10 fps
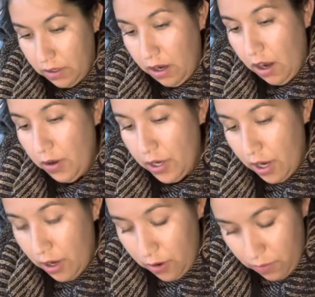Oh
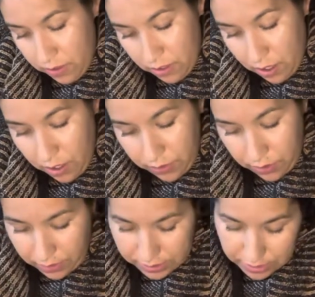no. Oh
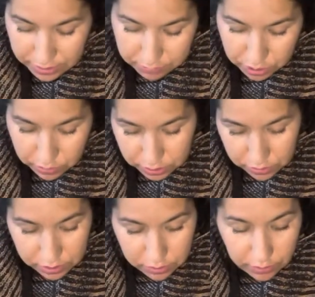no. As I am showing you
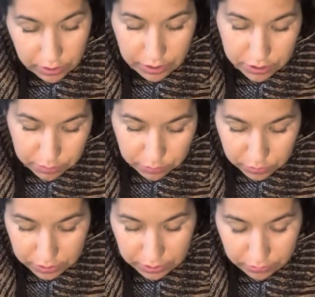this sweater, I just pulled
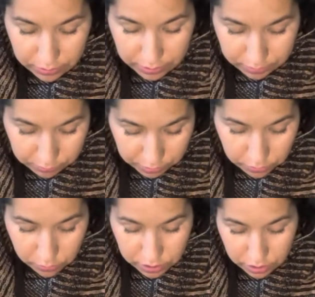the needle and I'm
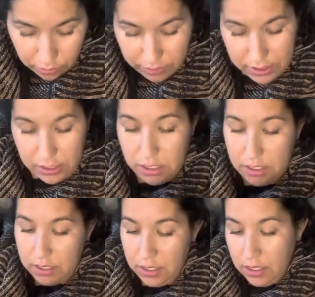losing all my
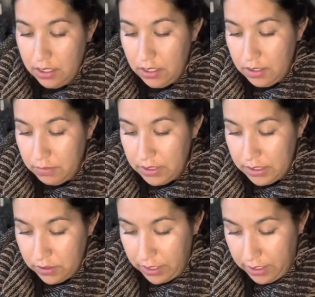stitches. But
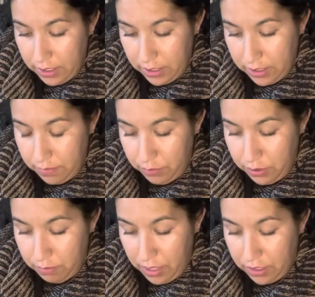that's okay. I can put
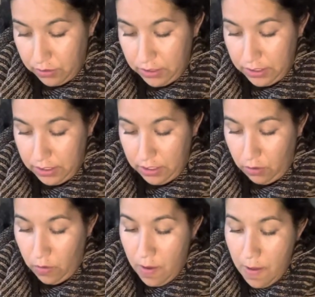them back on in the
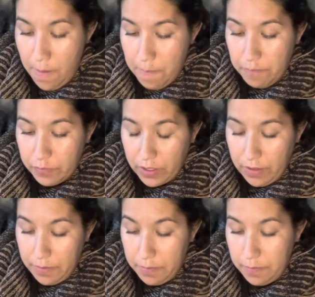needle.
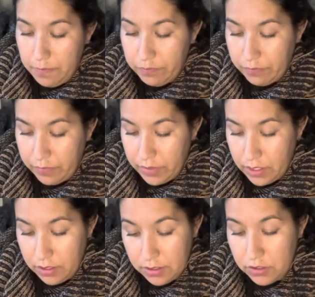Um,
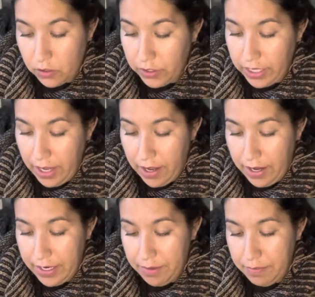so yeah,
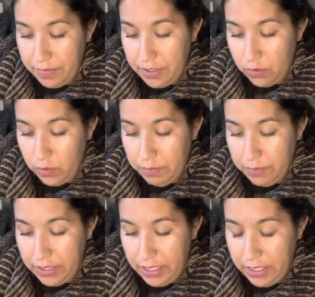I am the WIP
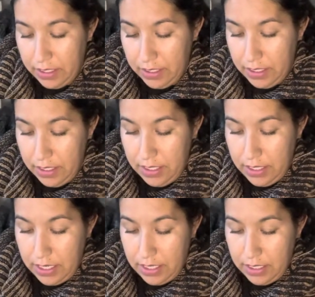lady
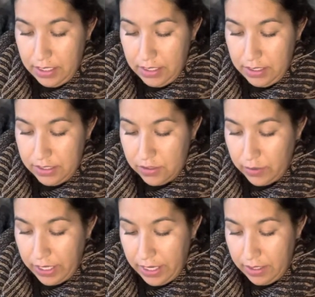and it's
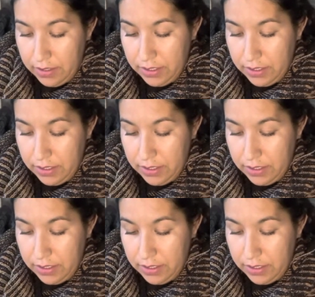okay.